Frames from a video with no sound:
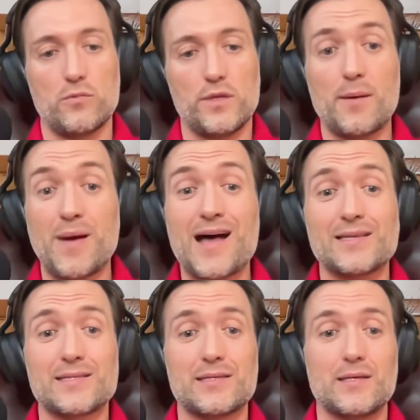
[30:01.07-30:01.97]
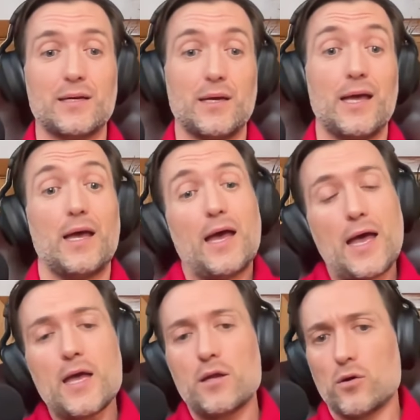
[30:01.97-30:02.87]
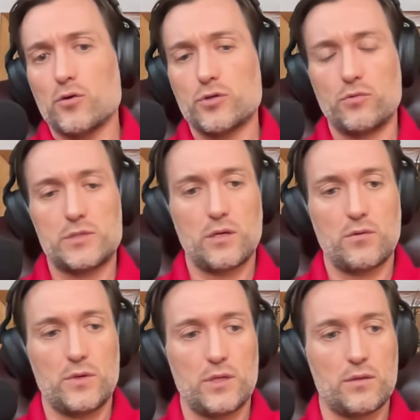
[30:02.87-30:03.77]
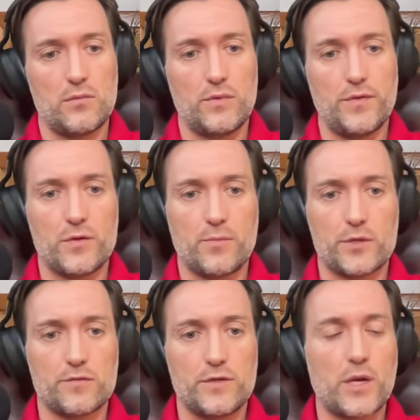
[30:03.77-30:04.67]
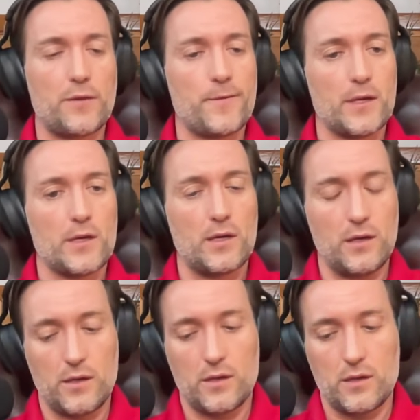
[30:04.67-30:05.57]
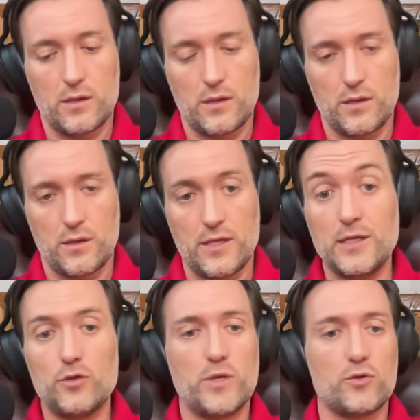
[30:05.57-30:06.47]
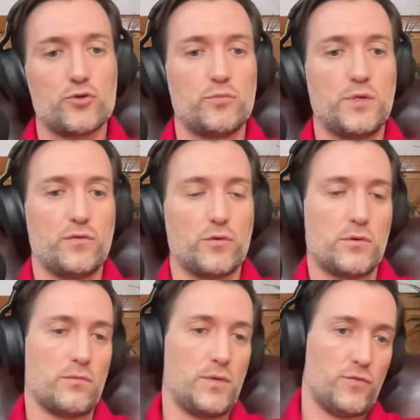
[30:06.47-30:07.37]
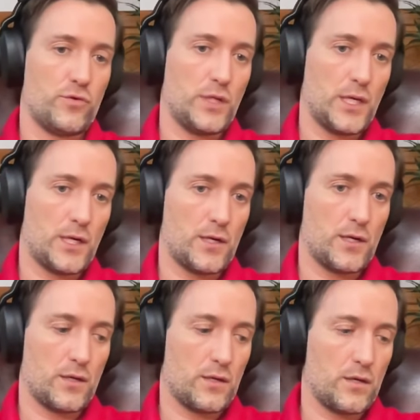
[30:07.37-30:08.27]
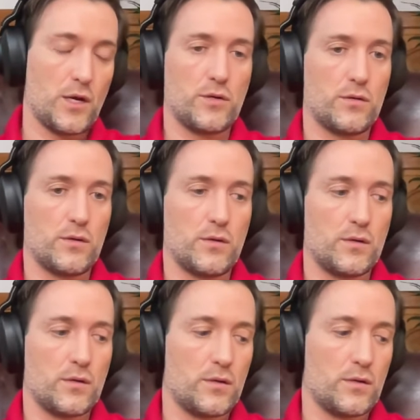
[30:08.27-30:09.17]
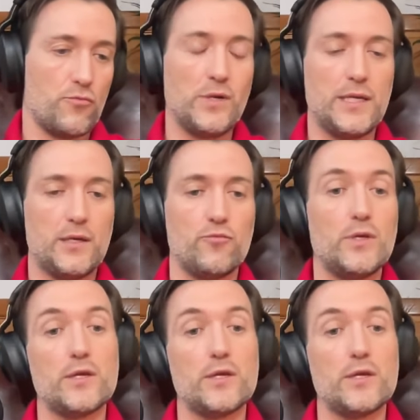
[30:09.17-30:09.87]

with Hamas, and also I would say with with some parts of Israel. Uh, uh, that need to be understood before before you can uh, uh really really